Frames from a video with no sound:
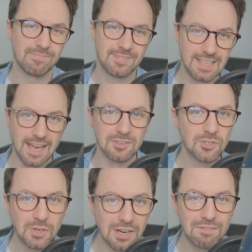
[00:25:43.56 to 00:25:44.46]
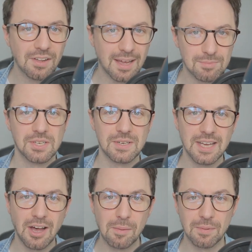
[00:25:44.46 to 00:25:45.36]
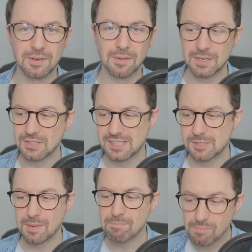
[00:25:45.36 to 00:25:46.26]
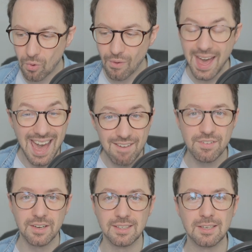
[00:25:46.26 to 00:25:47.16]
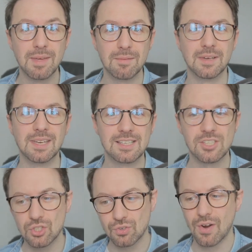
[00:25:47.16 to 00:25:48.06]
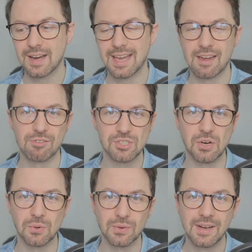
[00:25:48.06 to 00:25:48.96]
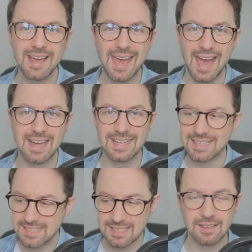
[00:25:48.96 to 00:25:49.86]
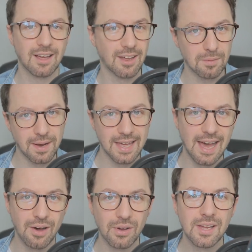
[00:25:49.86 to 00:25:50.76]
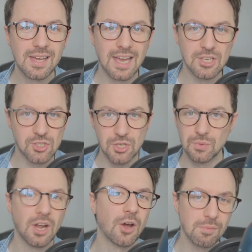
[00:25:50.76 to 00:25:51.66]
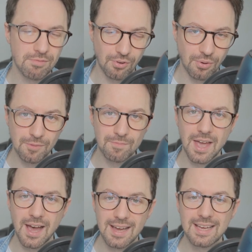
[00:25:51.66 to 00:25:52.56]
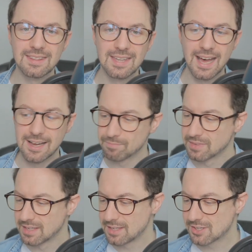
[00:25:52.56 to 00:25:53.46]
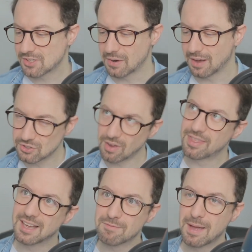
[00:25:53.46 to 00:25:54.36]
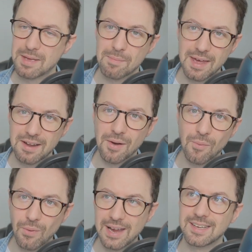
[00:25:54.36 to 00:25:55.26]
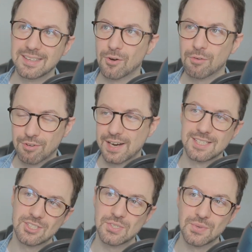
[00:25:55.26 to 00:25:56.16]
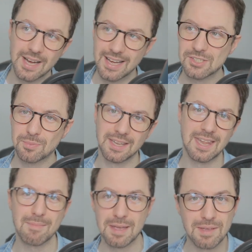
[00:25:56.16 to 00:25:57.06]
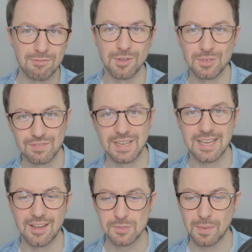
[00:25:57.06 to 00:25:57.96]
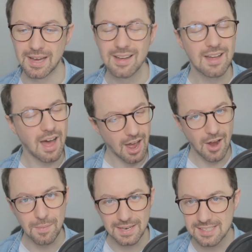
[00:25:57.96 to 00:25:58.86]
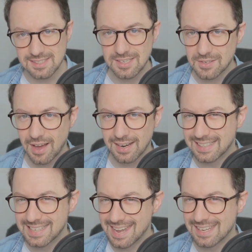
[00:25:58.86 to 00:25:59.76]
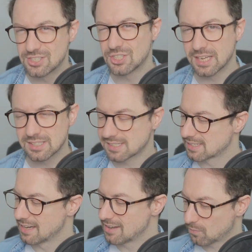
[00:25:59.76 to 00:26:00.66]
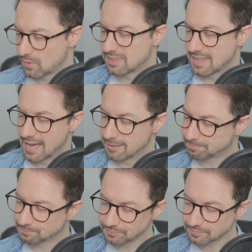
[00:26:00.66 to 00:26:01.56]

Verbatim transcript: then yeah, you're going to feel absolutely heartbroken because there's been more effort and commitment into trying to get a result, and it didn't kind of play out as you would hope for uh, in that. So I'll try and think of maybe a better way or phrase to uh, explain that maybe in future videos, but I hope at least that you kind of get the gist with that.